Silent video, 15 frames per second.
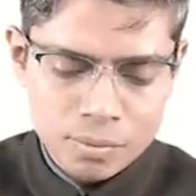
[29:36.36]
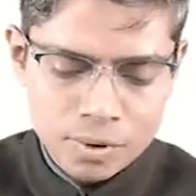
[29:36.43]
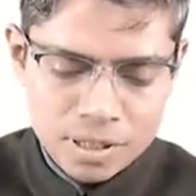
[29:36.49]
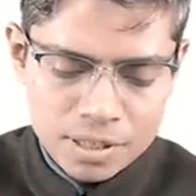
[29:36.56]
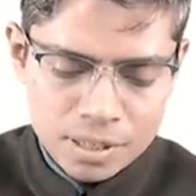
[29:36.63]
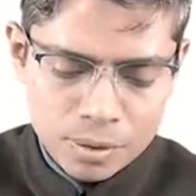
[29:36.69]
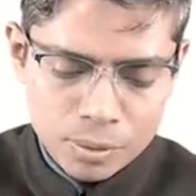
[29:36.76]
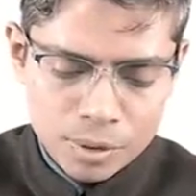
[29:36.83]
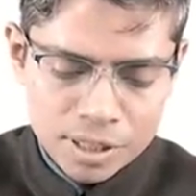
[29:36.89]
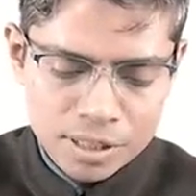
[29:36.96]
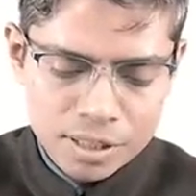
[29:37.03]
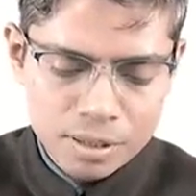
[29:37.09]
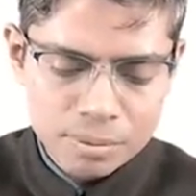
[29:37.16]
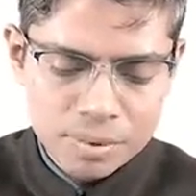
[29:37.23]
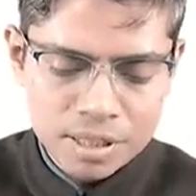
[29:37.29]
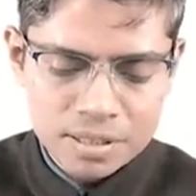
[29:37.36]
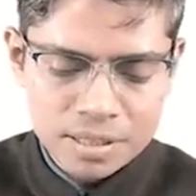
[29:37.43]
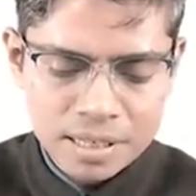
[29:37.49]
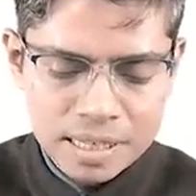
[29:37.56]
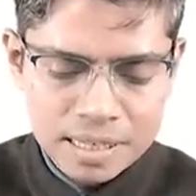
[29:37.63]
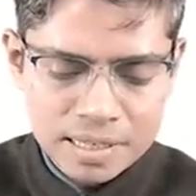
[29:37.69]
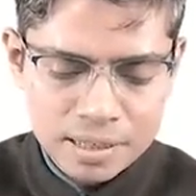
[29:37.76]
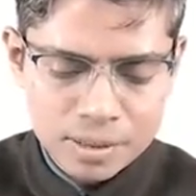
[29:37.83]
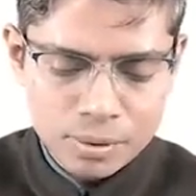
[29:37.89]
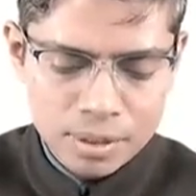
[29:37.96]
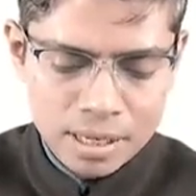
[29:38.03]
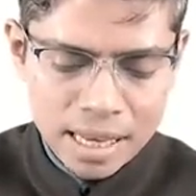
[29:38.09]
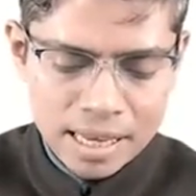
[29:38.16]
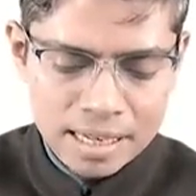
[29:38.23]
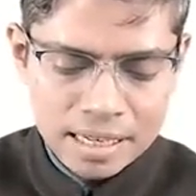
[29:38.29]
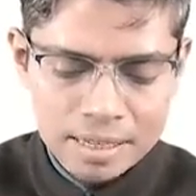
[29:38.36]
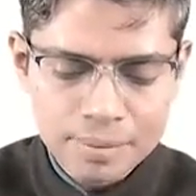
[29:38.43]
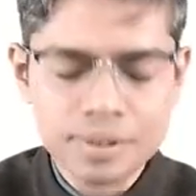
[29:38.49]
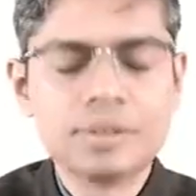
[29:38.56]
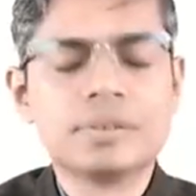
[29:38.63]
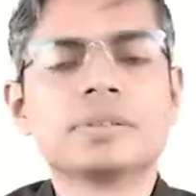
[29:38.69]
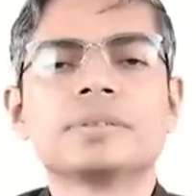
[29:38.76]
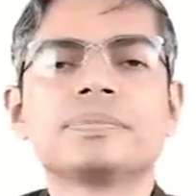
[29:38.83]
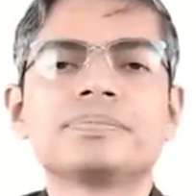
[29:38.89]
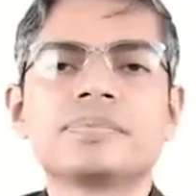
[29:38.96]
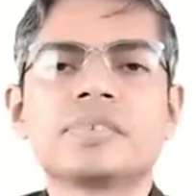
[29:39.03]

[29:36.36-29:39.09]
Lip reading: what is the location of this SA node and AV node?